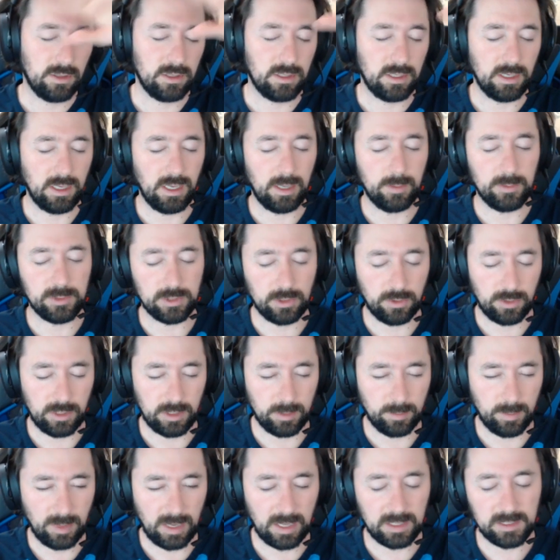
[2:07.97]
the game is already in a
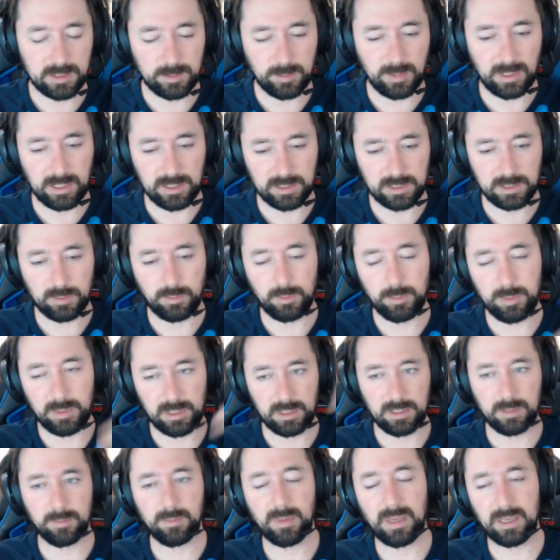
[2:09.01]
bad space that would be
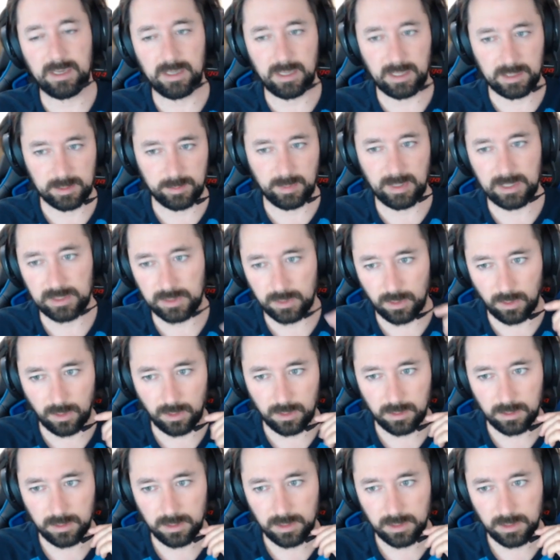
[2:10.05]
the next best call?